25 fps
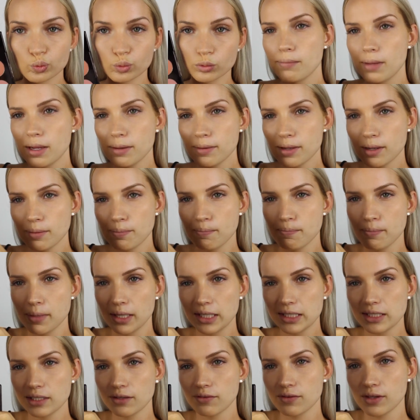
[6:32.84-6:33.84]
maybe a
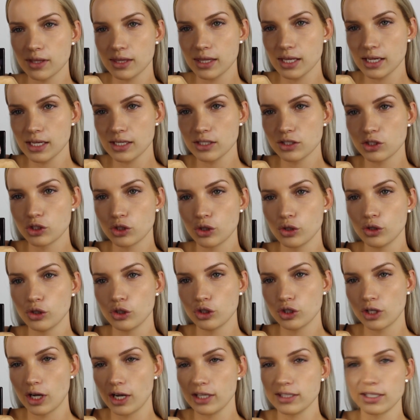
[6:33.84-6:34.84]
mix of these 2
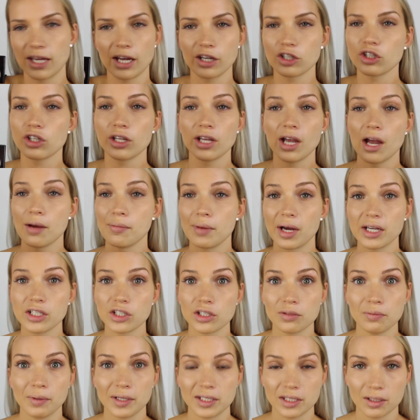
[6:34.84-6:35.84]
shades. Actually, I might
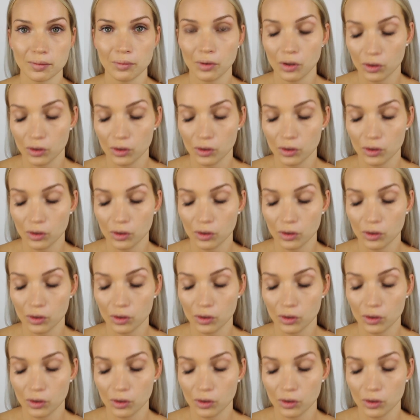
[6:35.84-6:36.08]
just mix them